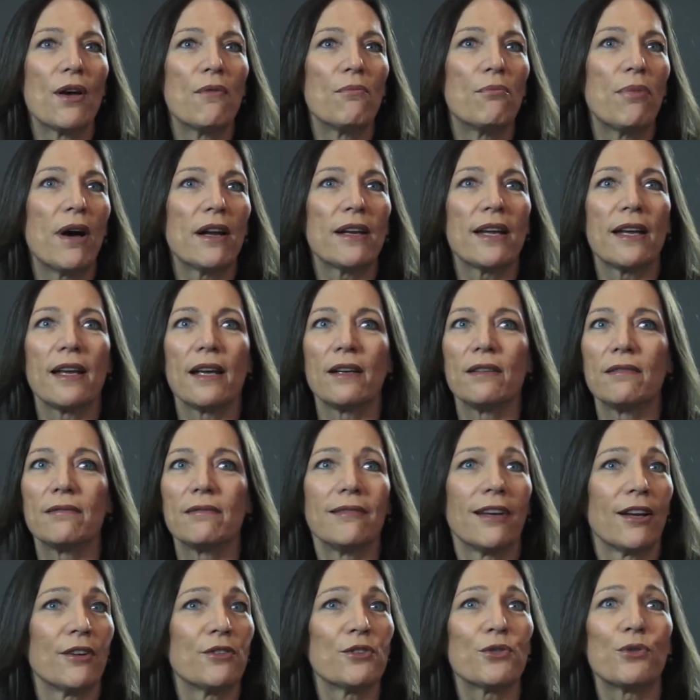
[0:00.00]
But he,
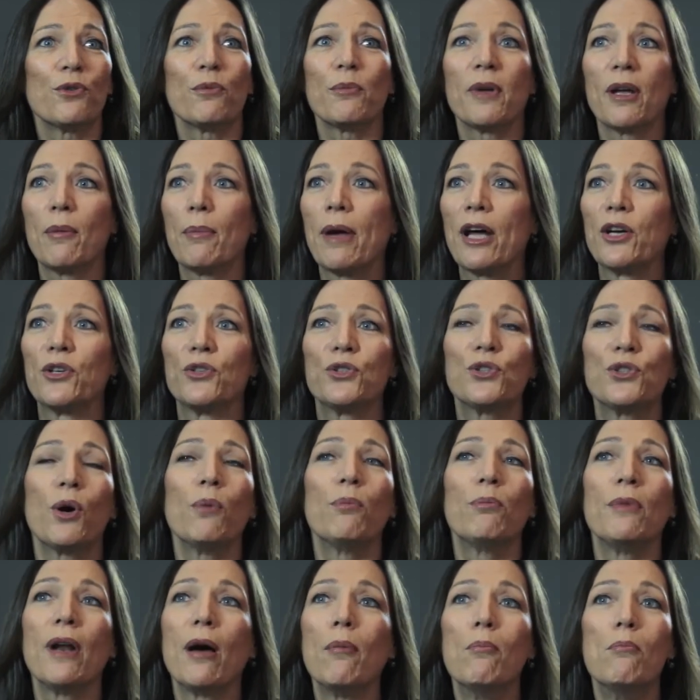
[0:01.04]
you know, taught me about
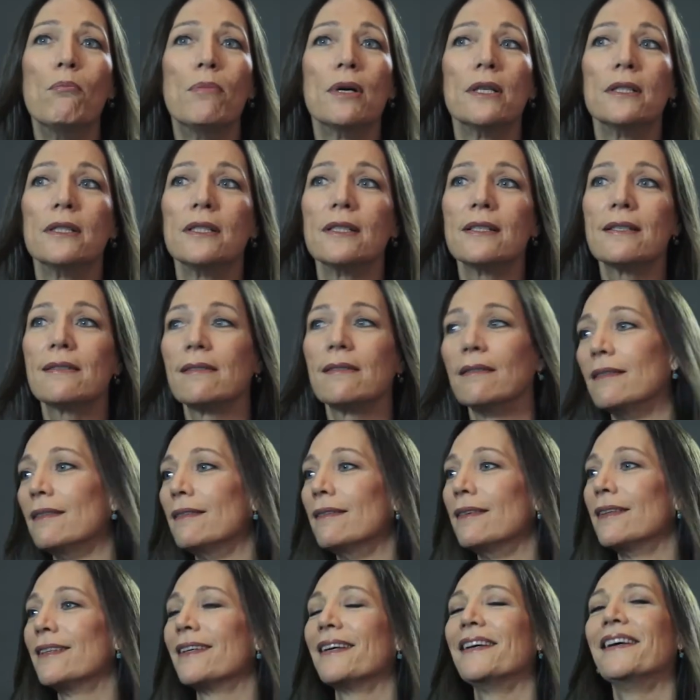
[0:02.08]
job numbers
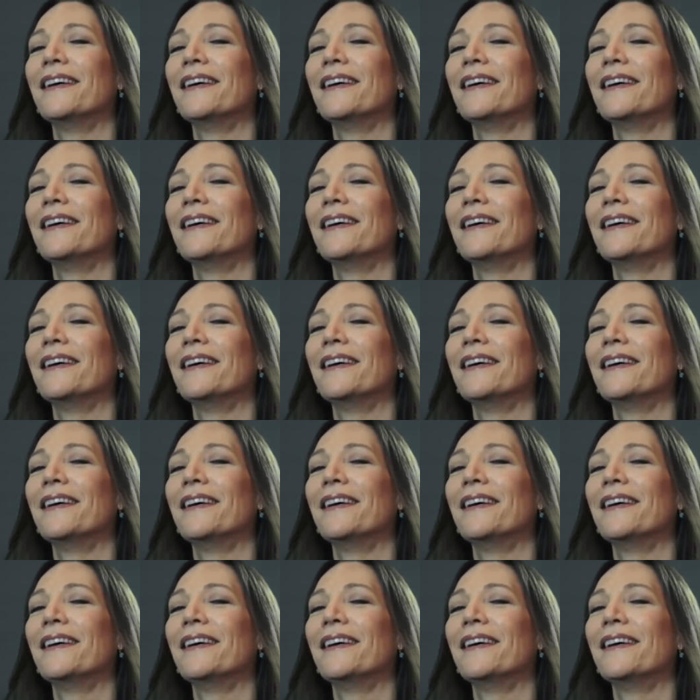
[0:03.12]
and